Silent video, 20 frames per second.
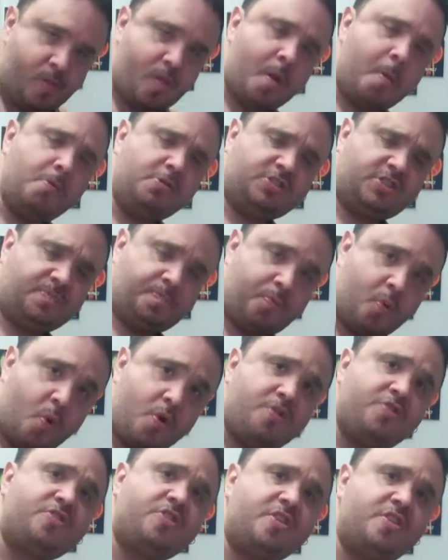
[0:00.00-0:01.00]
The most
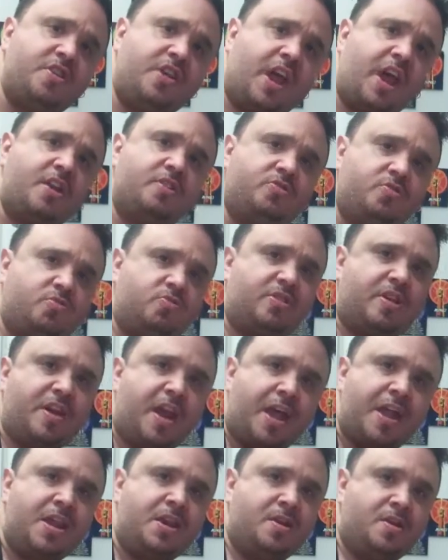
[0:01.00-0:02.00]
important thing you got to do
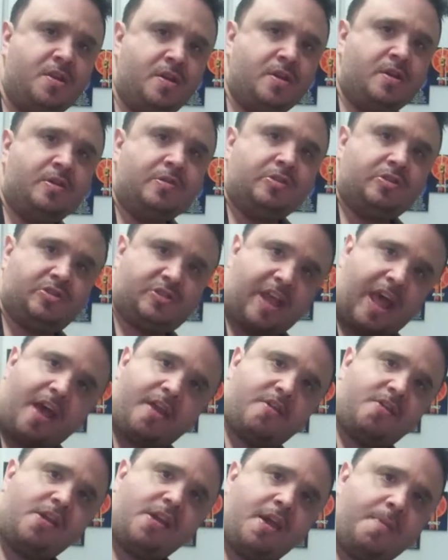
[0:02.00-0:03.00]
tonight,
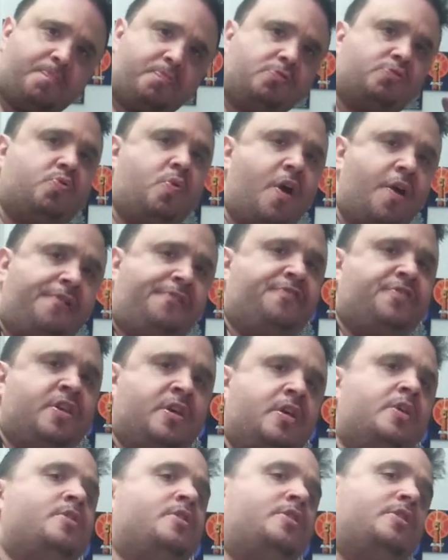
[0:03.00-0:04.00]
Saturday, April twelfth,
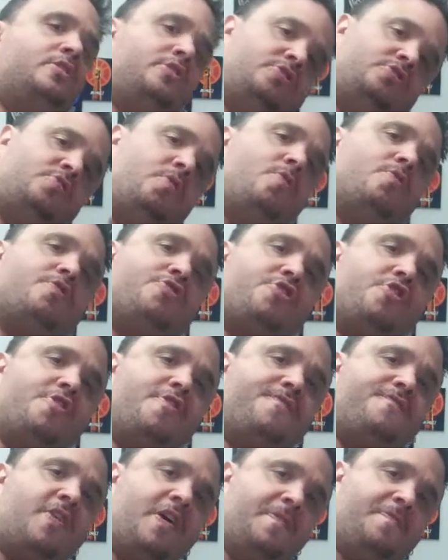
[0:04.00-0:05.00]
is go to
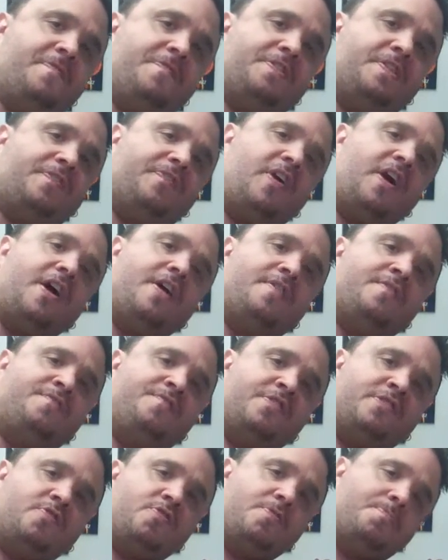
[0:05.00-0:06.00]
thirty-five fifty-five
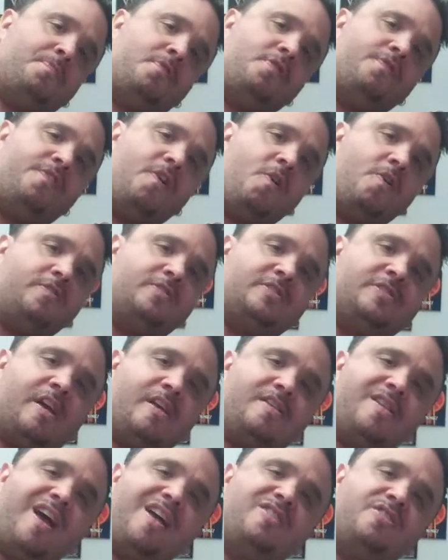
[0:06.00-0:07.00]
Victory Boulevard in
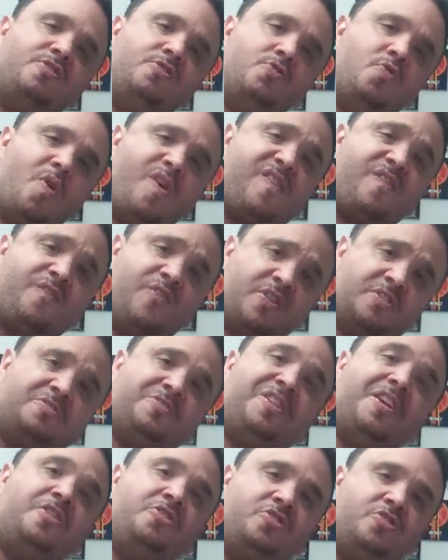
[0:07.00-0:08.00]
Staten Island, New York, Fun
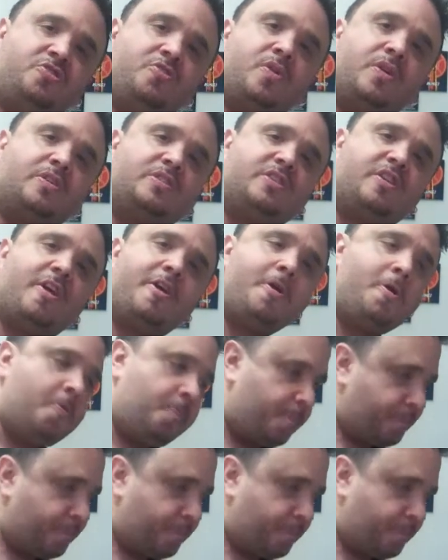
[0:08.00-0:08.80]
Station U S A,